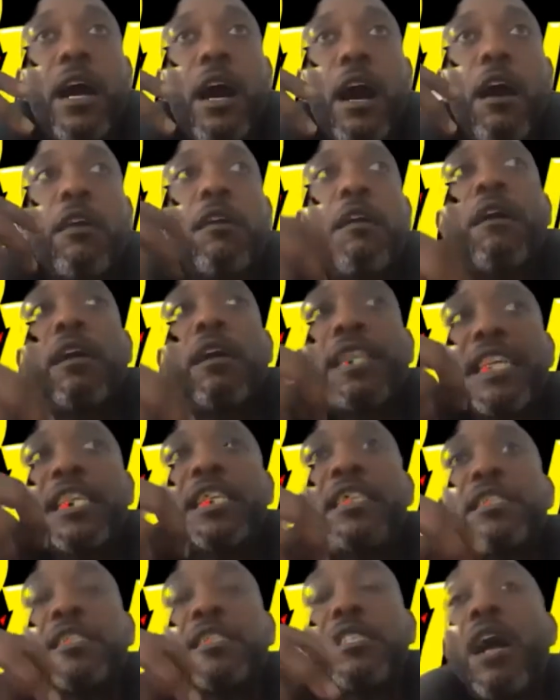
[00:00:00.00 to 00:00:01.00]
a lot of
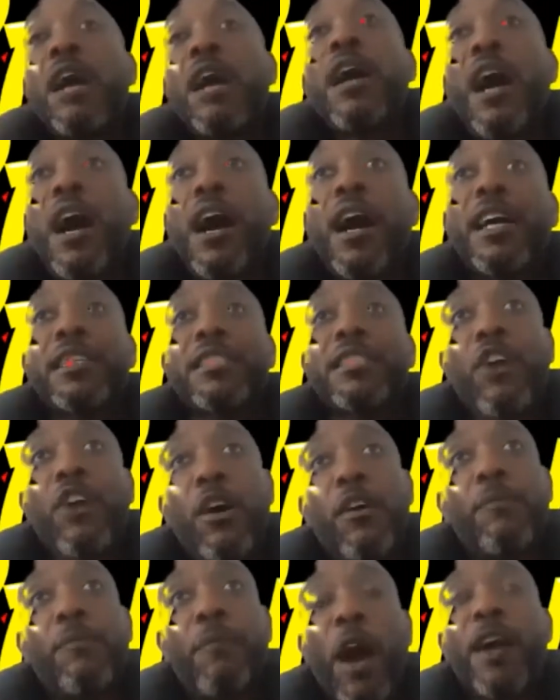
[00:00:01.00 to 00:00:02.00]
these younger artists
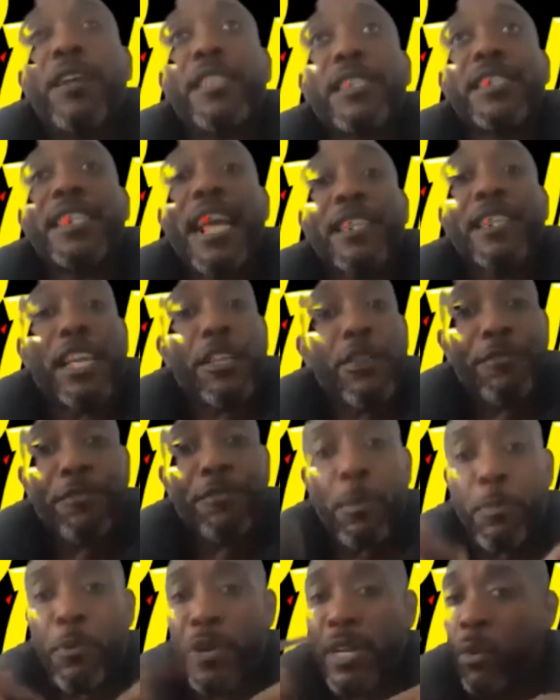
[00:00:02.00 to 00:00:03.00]
don't understand that you have to
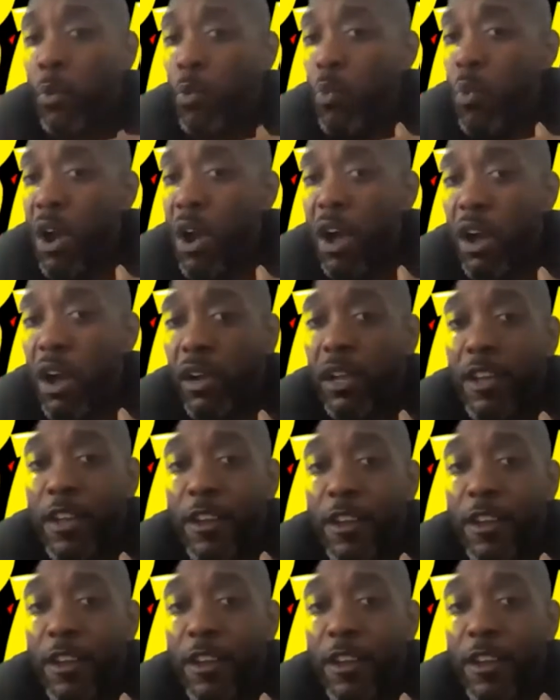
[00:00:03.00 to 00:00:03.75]
put in the work